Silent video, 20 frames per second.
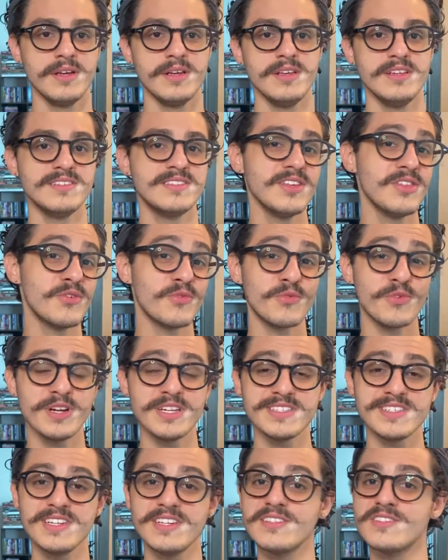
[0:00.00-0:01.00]
You see, the
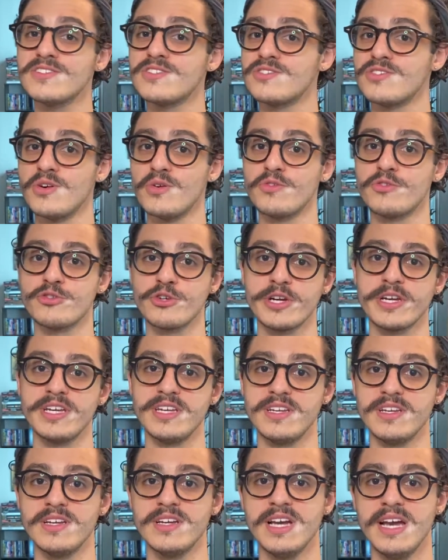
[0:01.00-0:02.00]
reason it's so
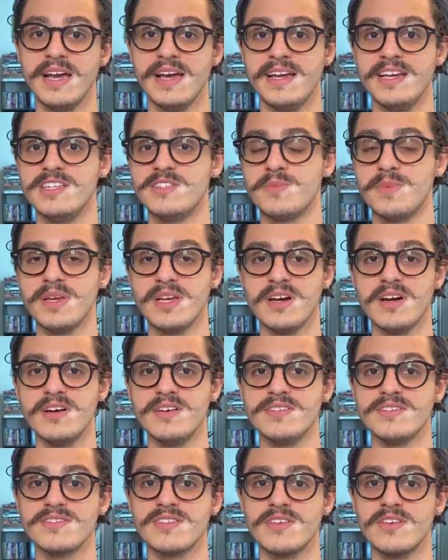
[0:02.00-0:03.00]
tricky is
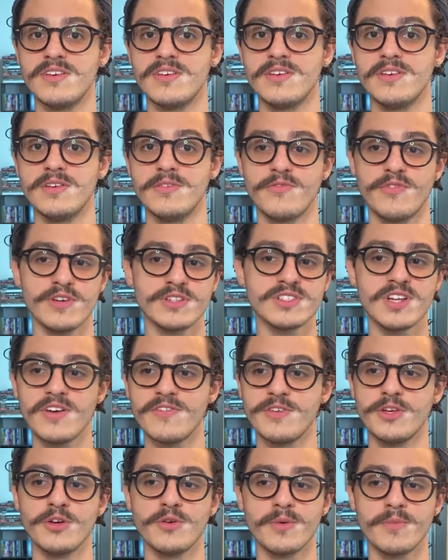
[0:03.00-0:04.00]
because, first off,
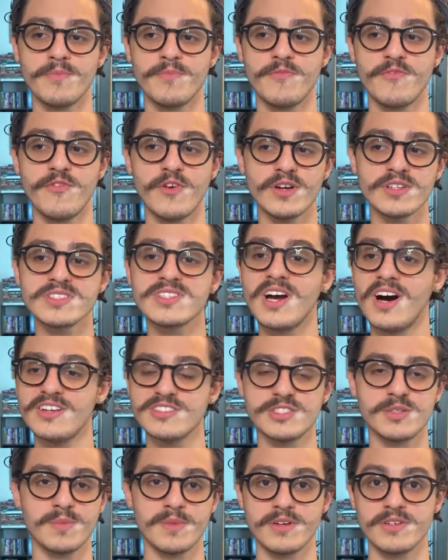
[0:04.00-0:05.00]
your first
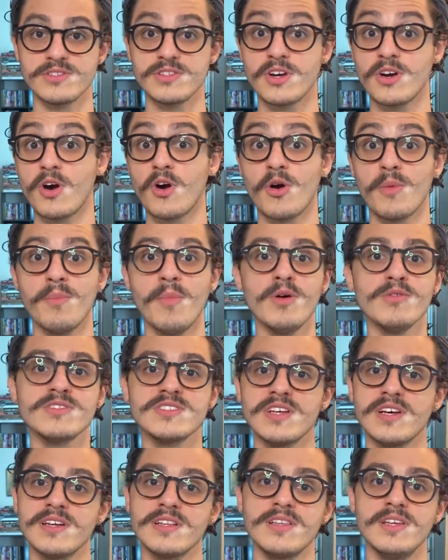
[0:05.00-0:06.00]
customers are most
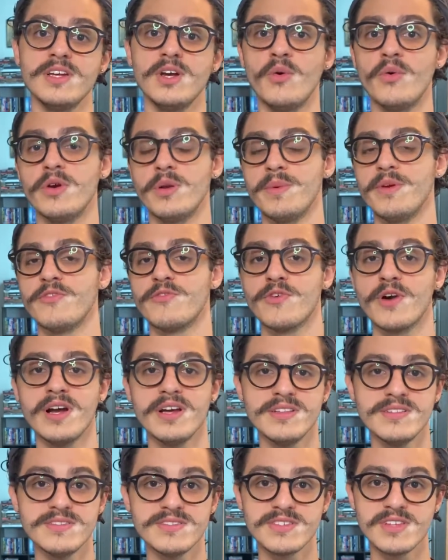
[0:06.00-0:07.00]
likely going to be
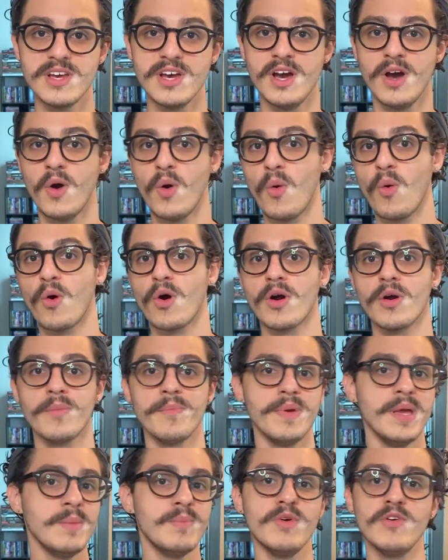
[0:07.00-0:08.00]
friends or
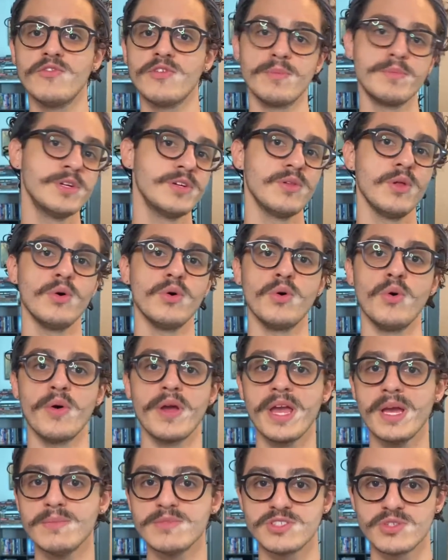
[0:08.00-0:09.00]
people from your local
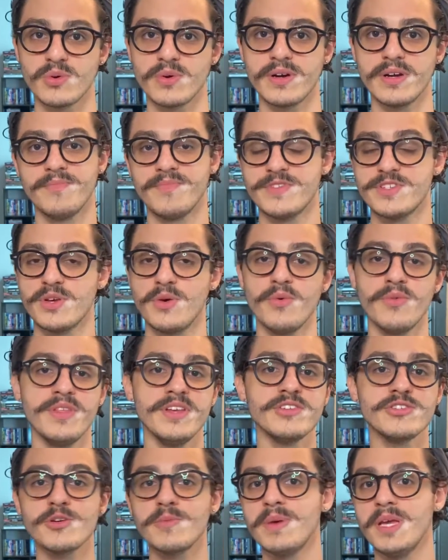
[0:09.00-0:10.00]
game store. So
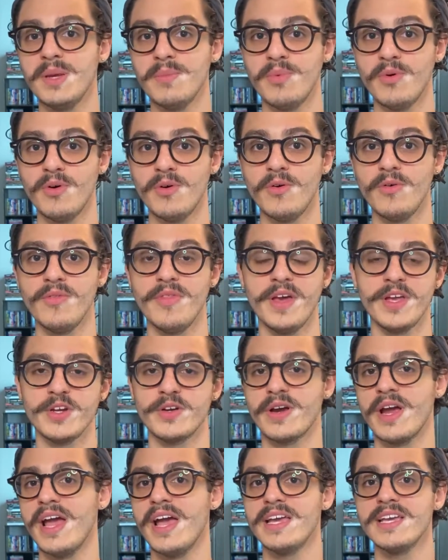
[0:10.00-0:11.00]
these are people that you're
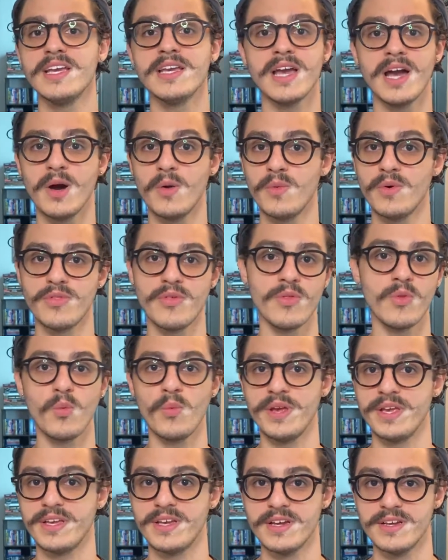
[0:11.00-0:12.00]
hanging out with on the
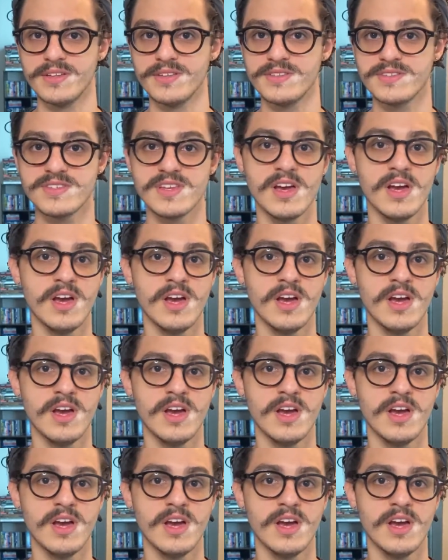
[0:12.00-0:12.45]
weekends,